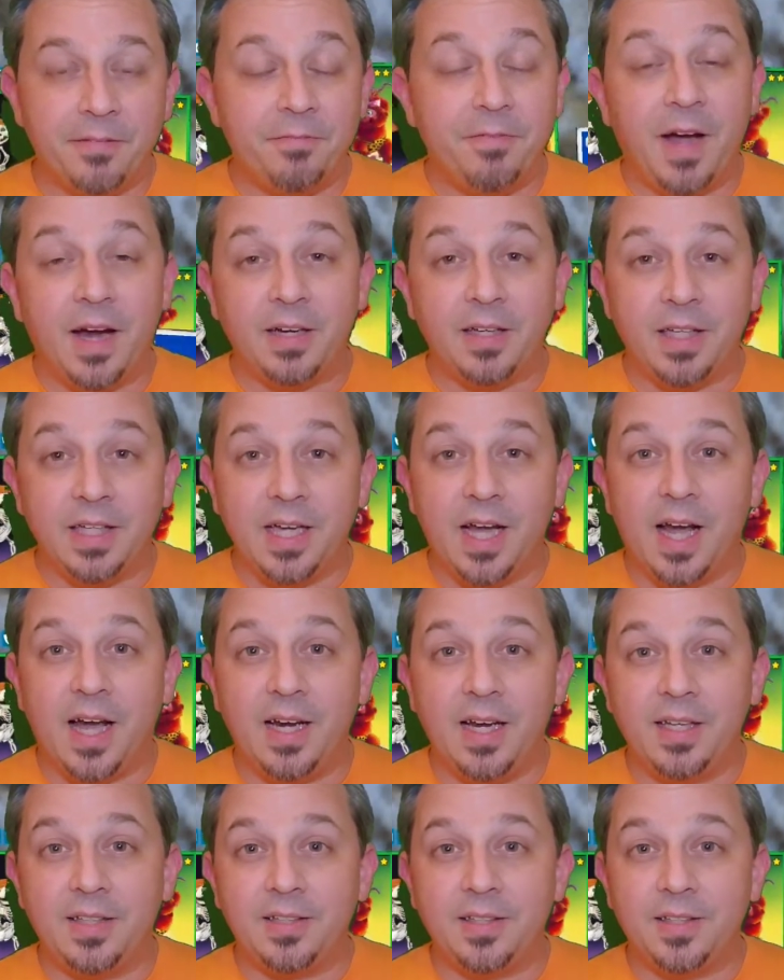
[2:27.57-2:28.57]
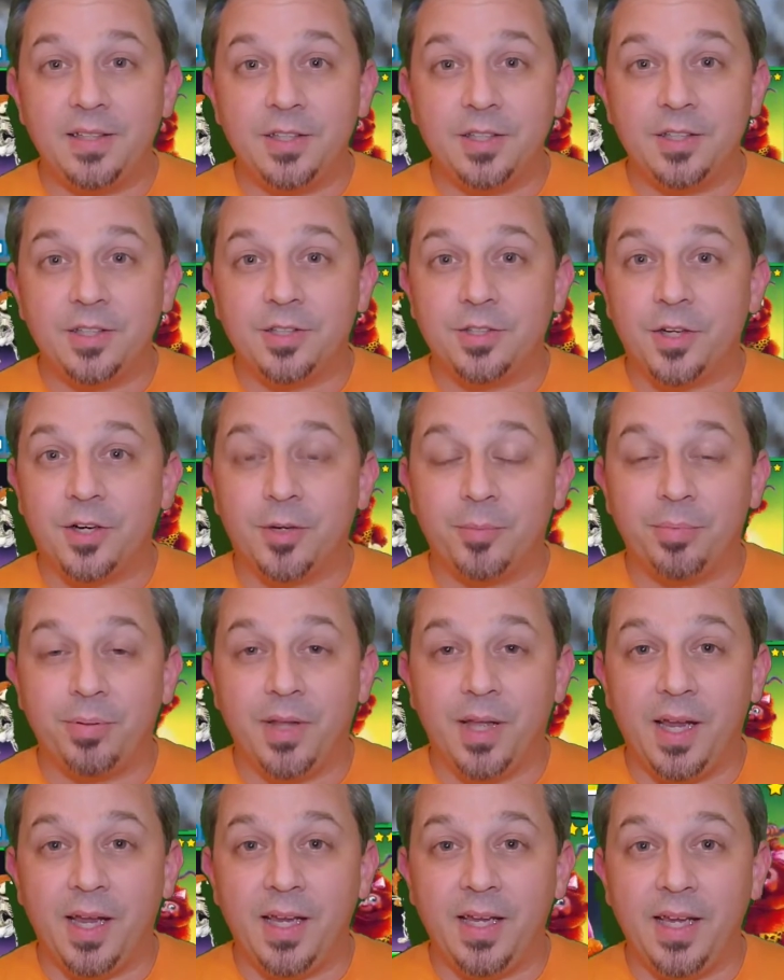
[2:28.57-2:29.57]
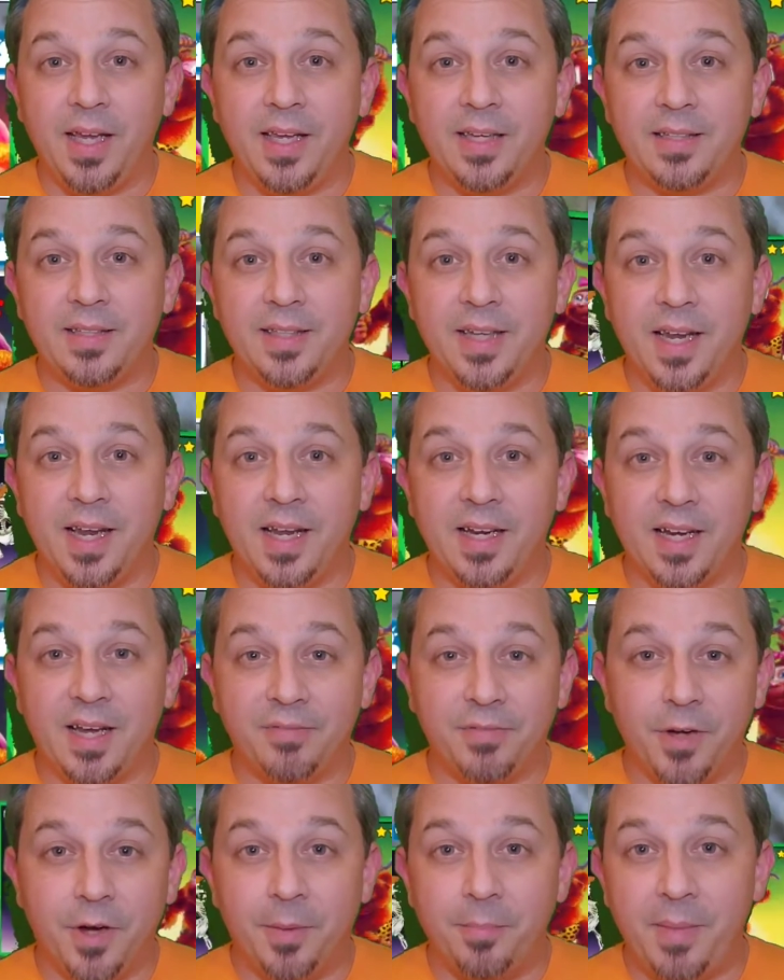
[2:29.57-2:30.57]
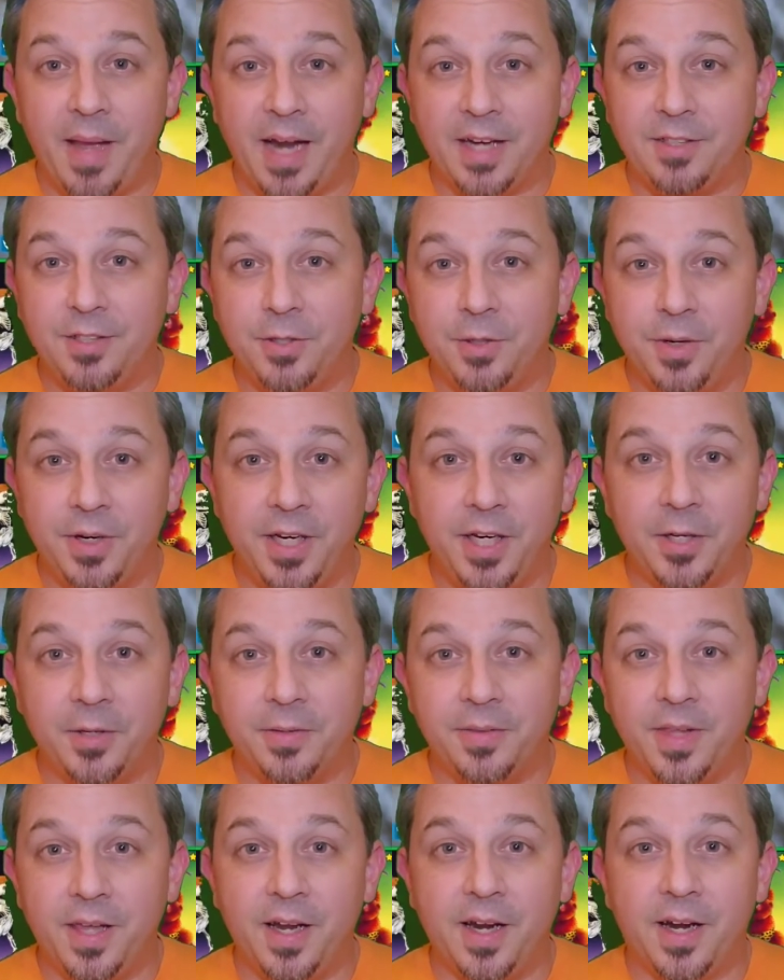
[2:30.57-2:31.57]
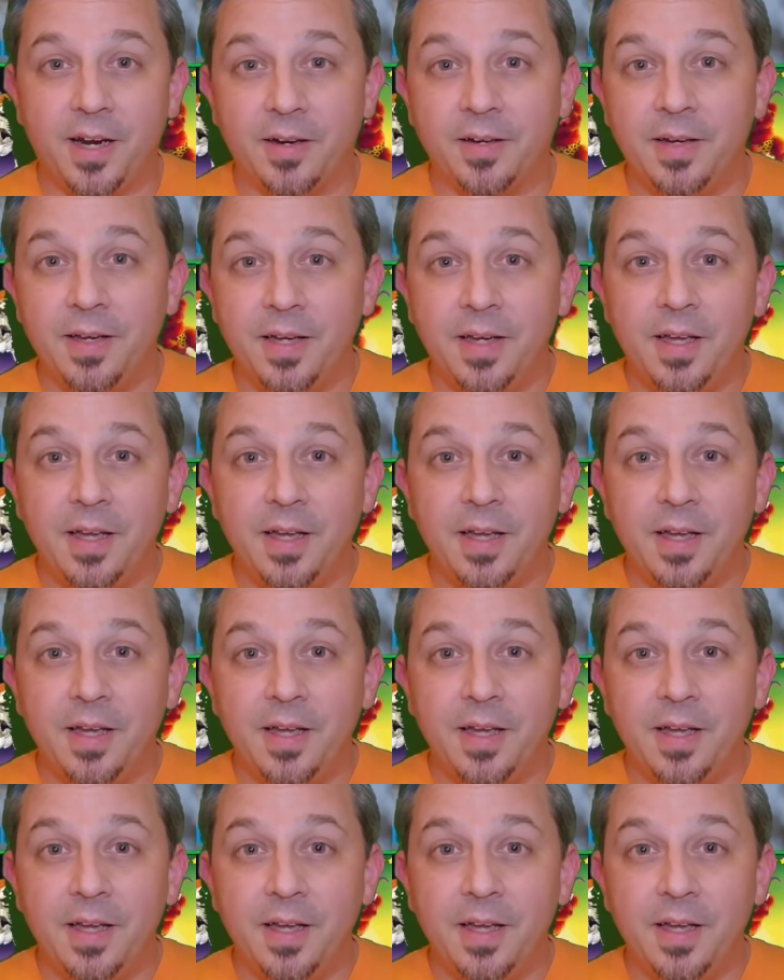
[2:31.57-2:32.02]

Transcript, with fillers: Finally got it. Started playing it, and I've gone back to it here and there.